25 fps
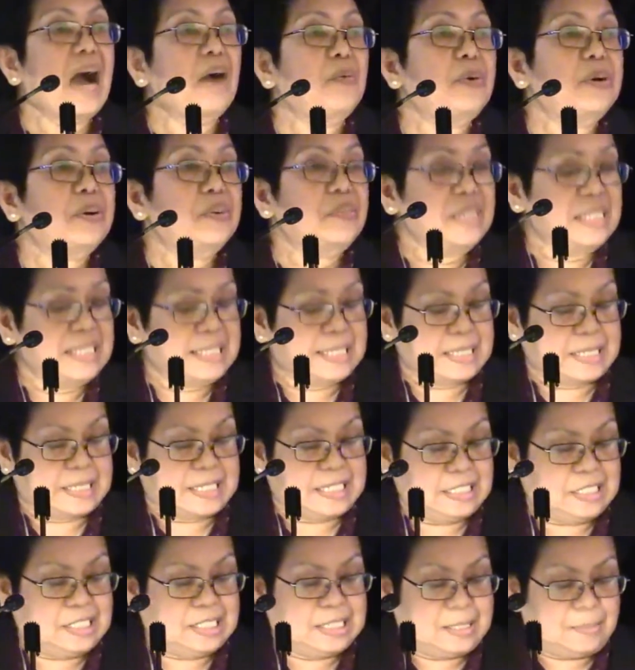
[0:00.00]
our
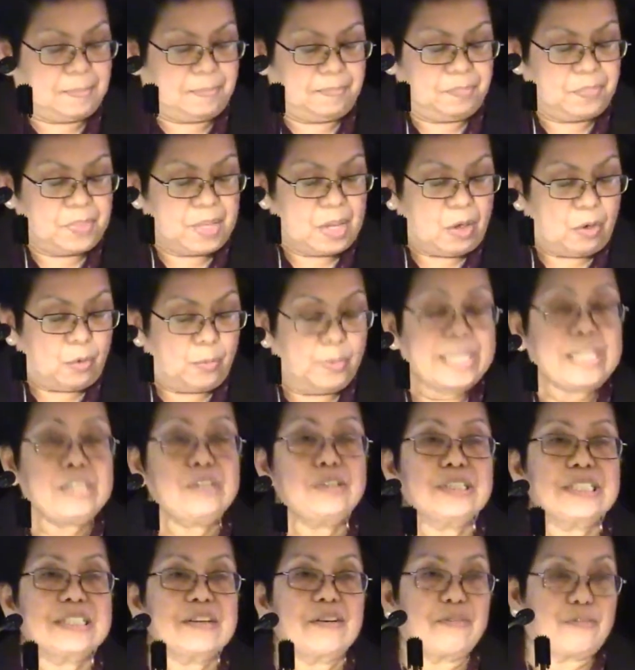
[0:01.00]
research, we
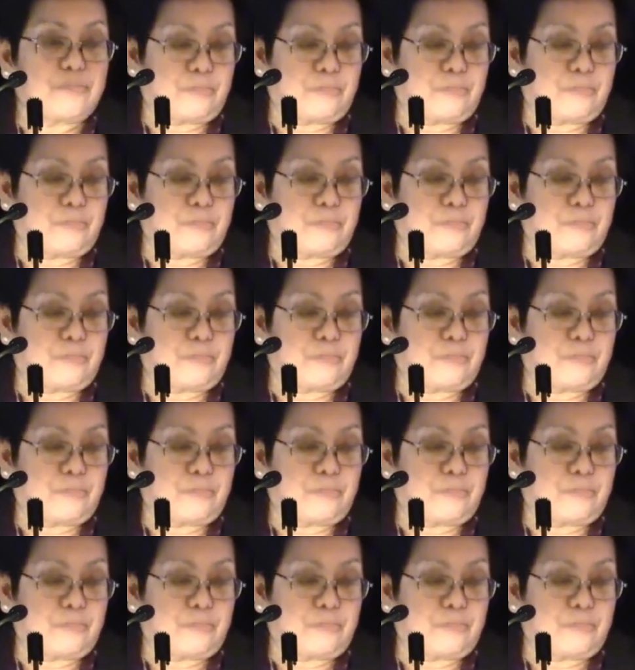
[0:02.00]
use a